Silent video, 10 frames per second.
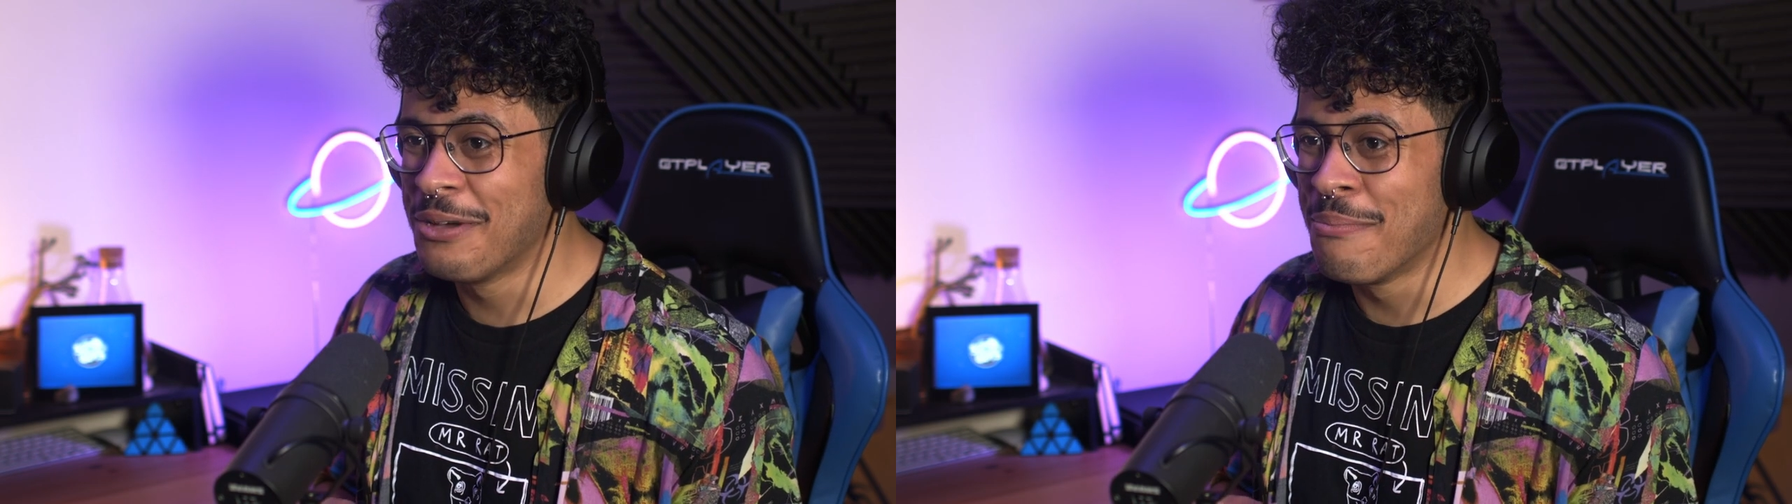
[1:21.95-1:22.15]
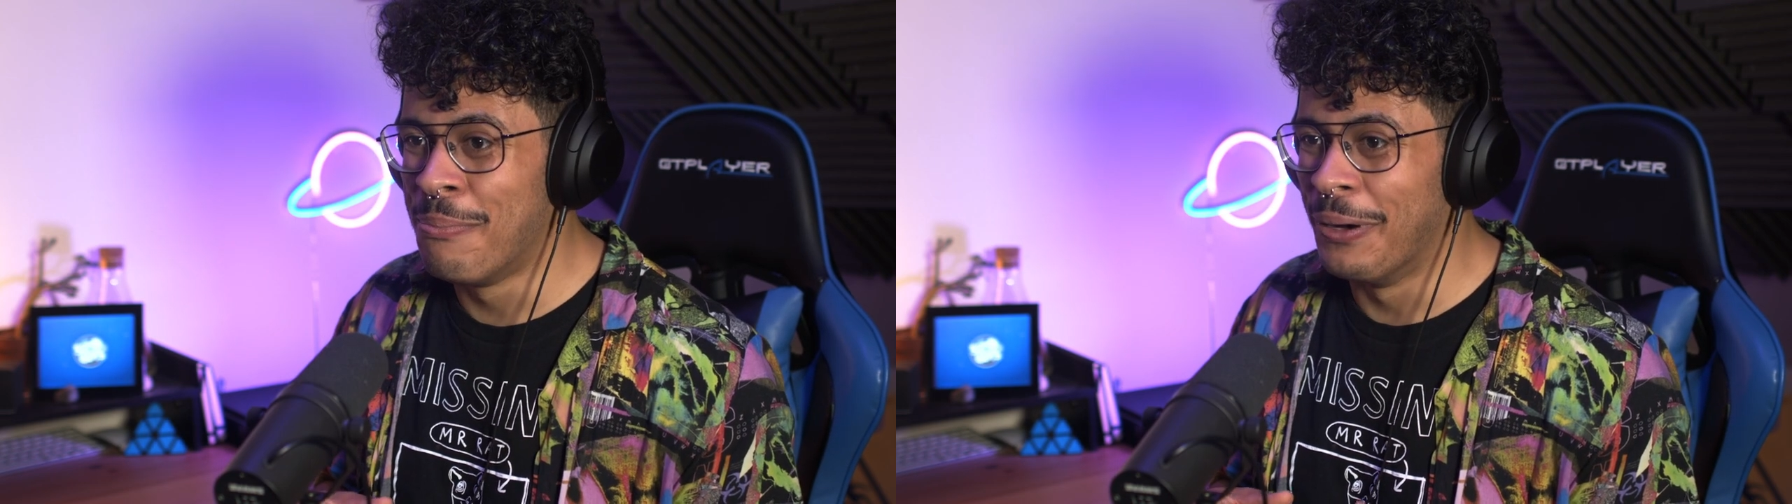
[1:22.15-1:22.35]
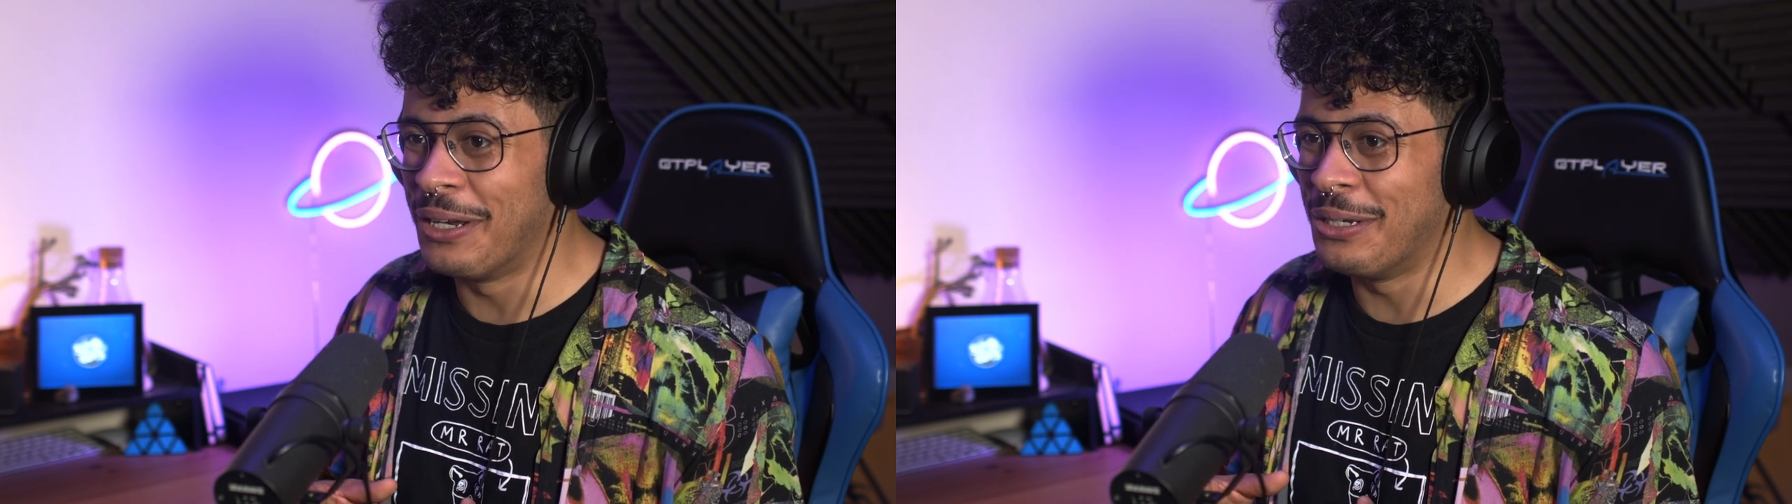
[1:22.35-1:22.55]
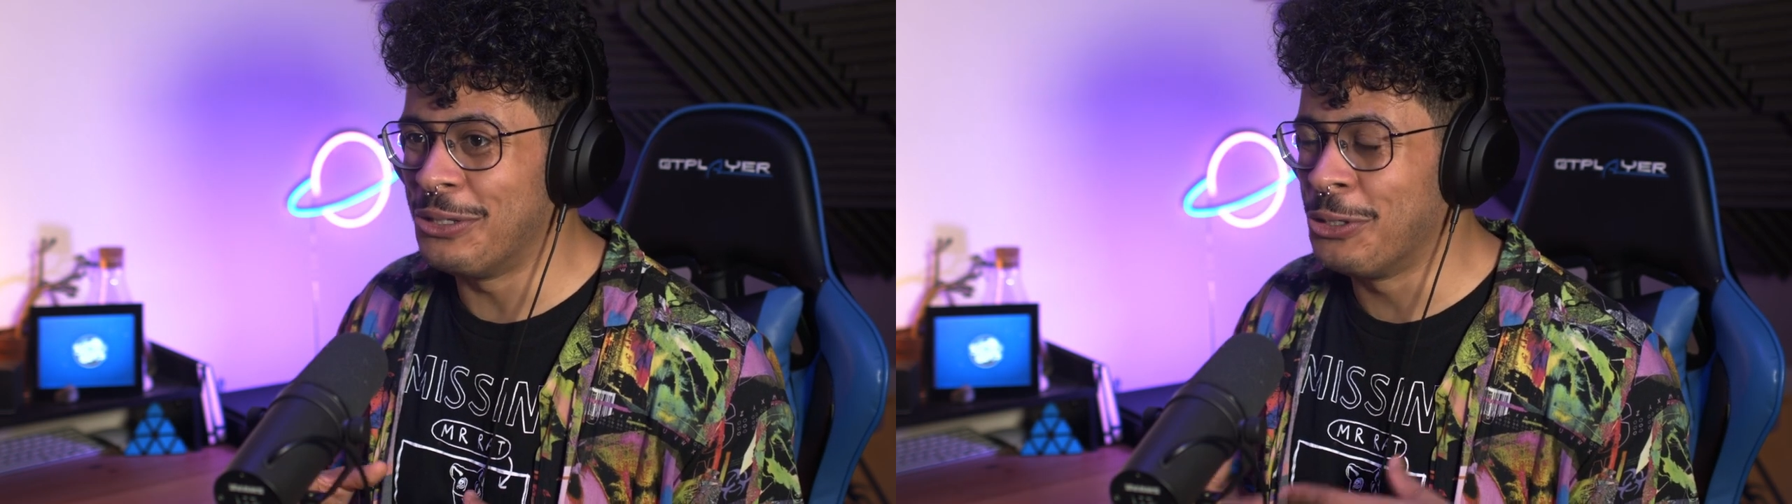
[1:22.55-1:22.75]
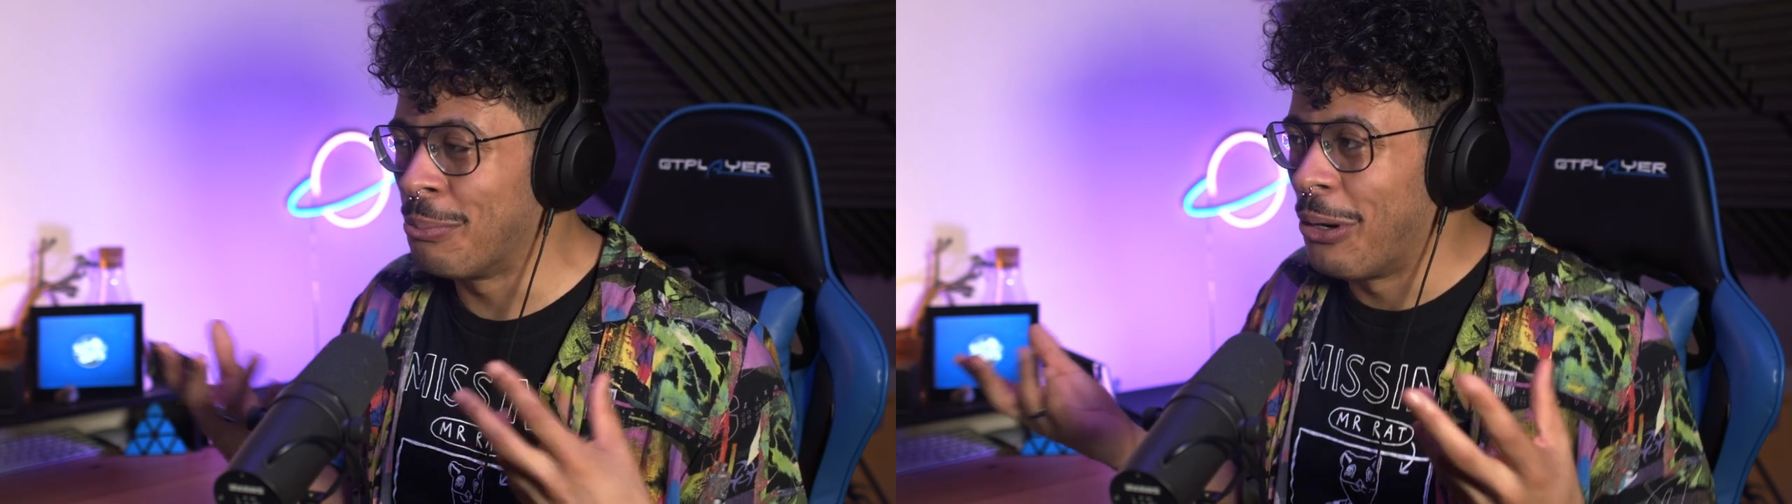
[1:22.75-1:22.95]
but
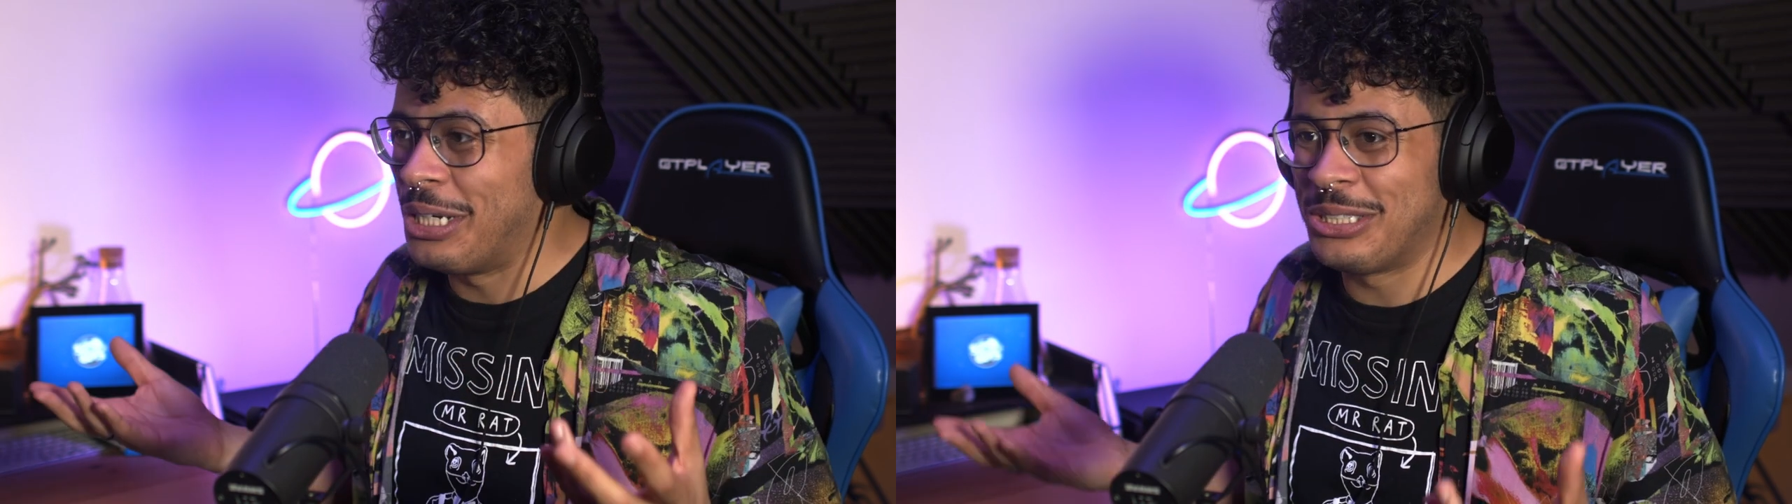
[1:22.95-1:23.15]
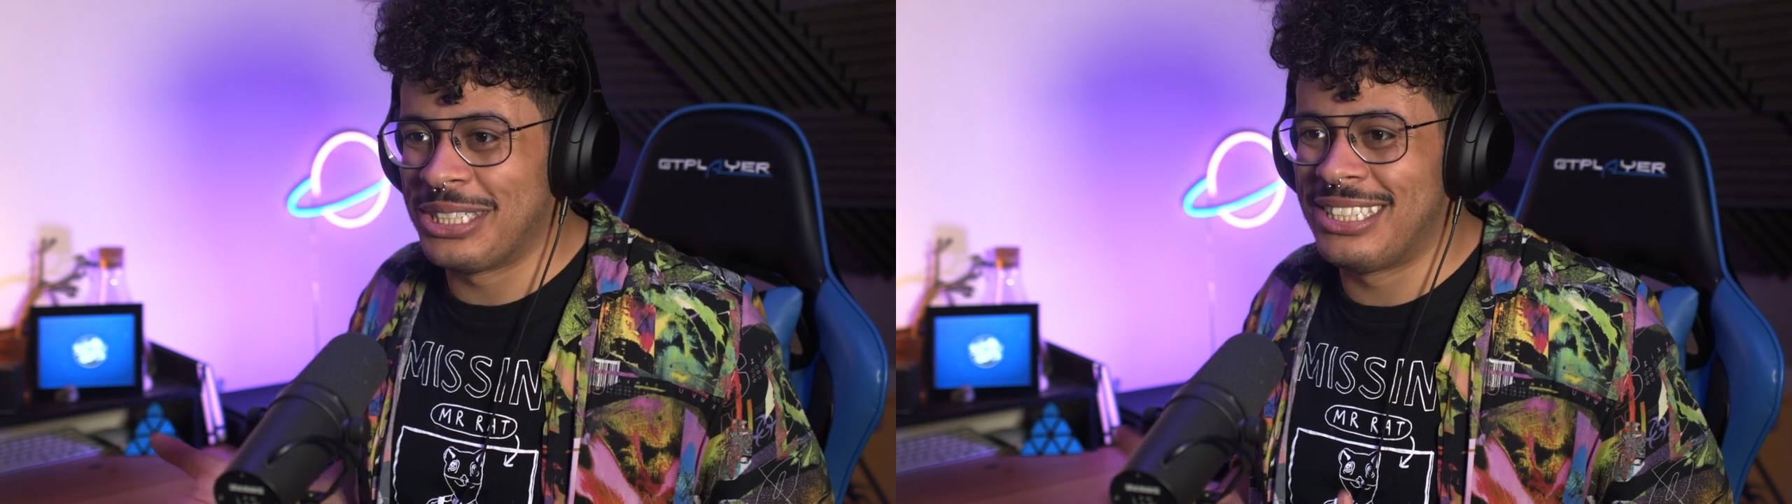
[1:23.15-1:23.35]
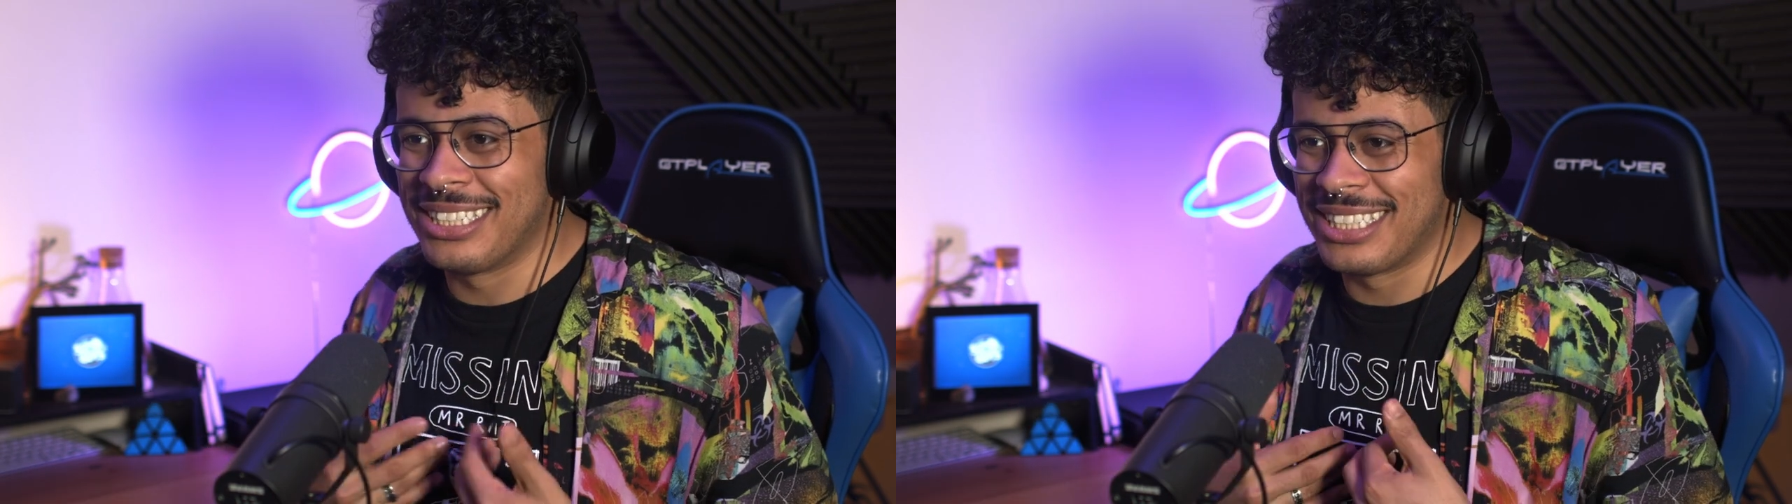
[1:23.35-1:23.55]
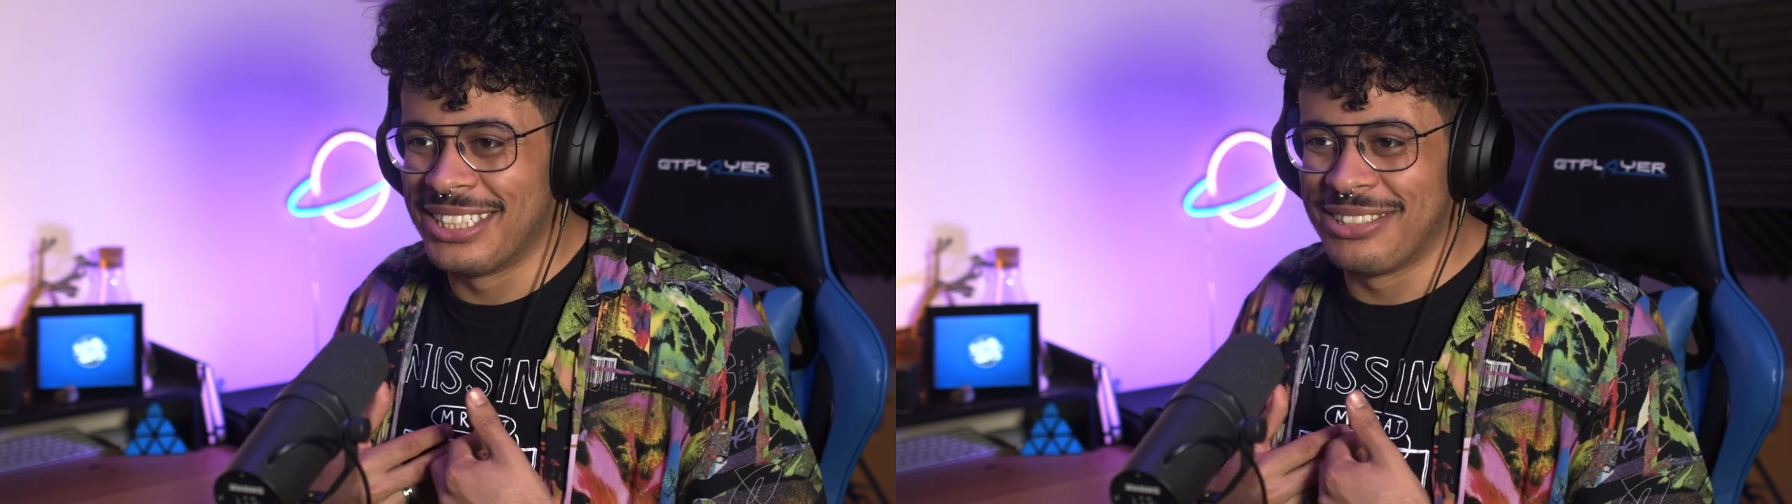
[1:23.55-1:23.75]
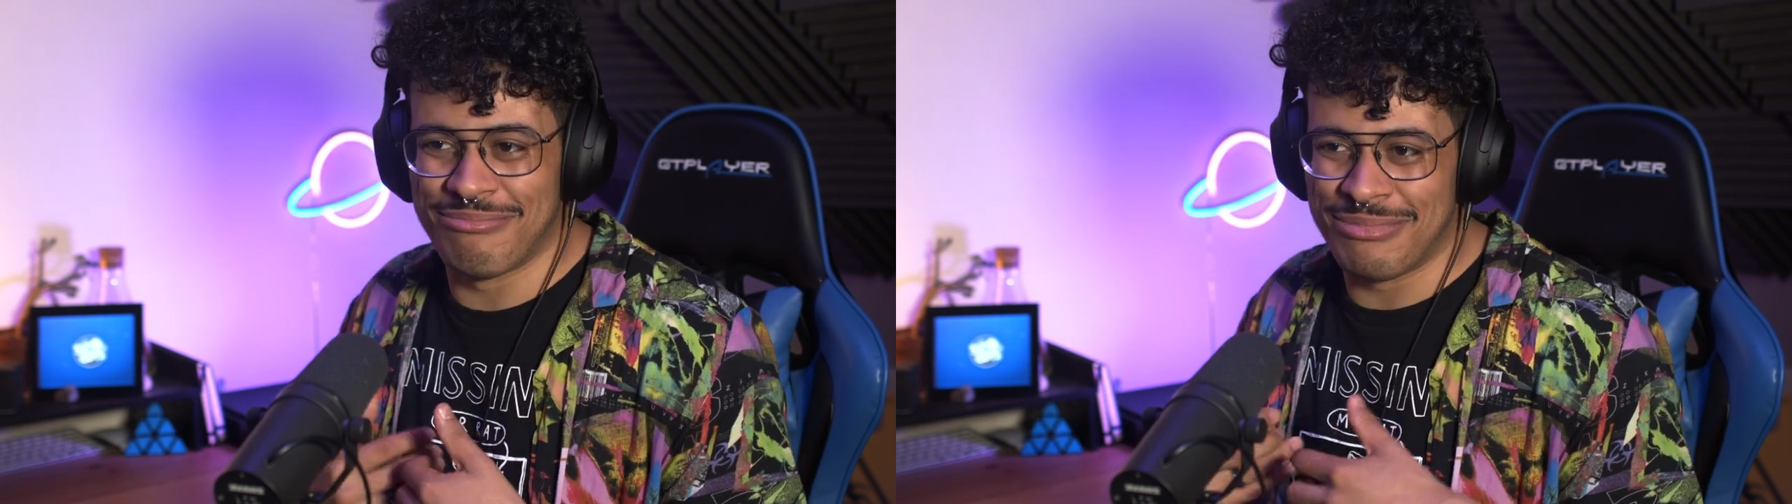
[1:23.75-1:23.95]
your body just doesn't